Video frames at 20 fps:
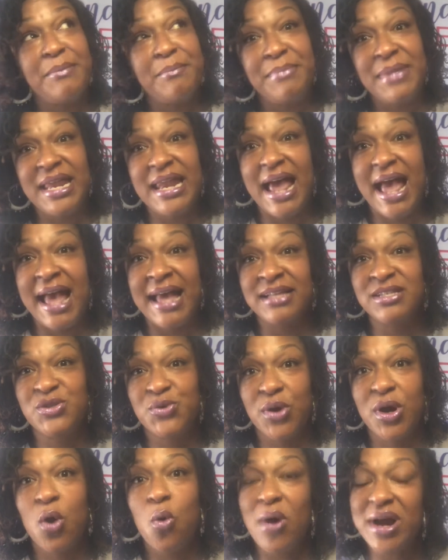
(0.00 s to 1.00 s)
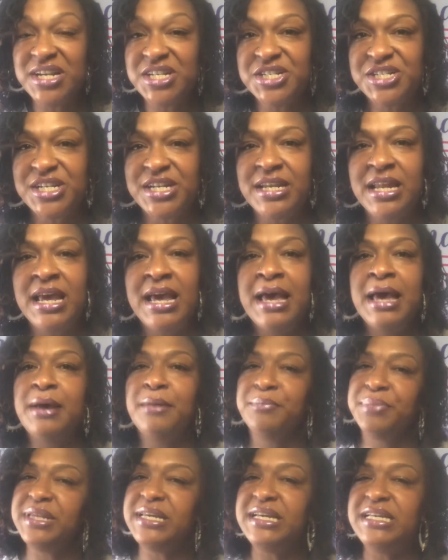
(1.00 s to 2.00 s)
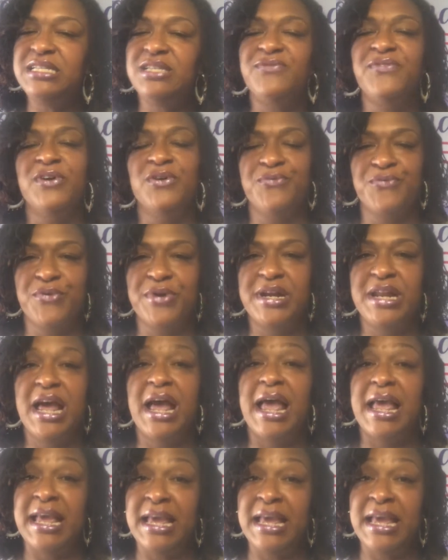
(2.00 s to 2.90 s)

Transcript: me to answer a question, please feel free to